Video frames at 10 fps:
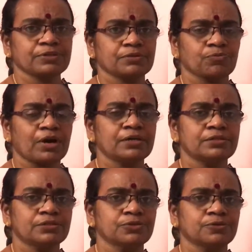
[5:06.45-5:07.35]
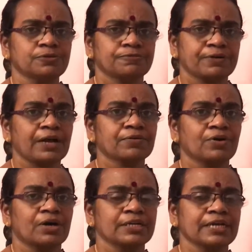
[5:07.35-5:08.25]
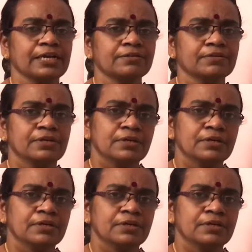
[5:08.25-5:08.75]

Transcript: with 1, 2, 5 coordinates